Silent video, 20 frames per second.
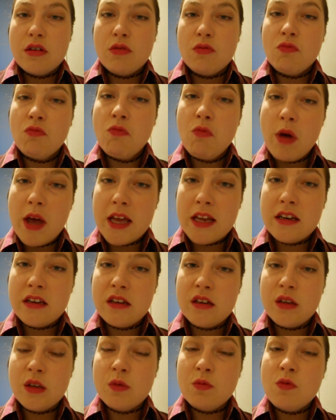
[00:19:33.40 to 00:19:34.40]

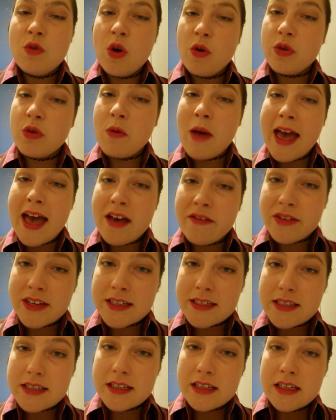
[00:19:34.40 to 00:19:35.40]
when you know you have
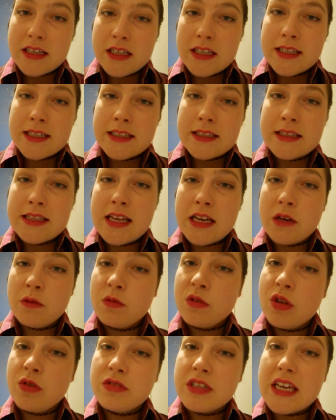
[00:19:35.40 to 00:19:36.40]
it, then it
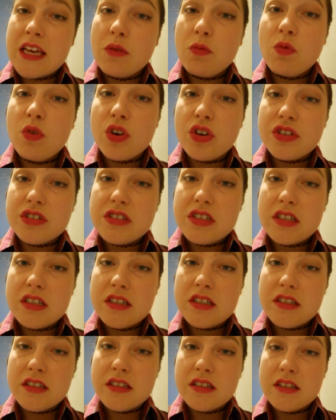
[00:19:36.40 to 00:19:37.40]
will only get worse.
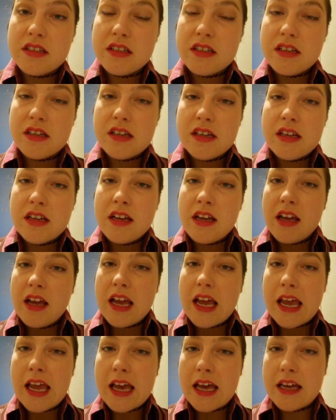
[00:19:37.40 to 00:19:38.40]

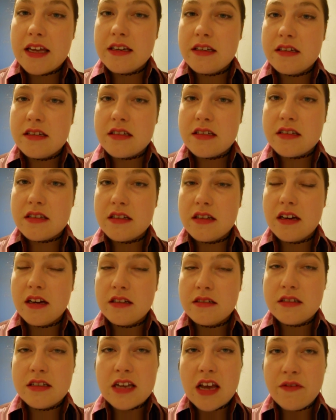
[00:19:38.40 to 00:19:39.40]
And
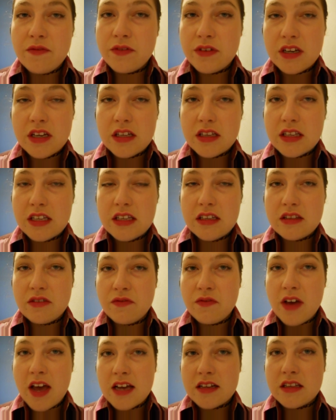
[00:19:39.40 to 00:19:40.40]
definitely the
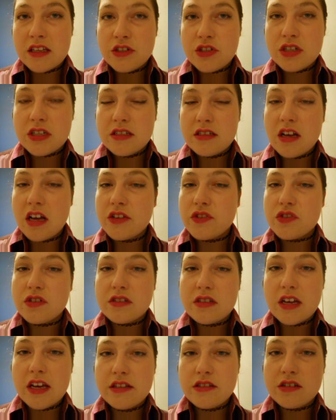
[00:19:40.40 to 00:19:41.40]
fact that she's
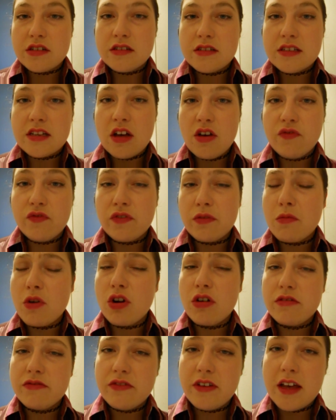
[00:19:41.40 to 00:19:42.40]
ostracized herself from
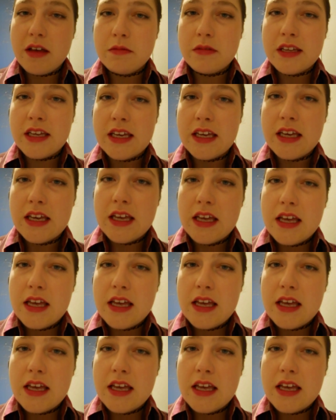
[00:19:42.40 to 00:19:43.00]
her family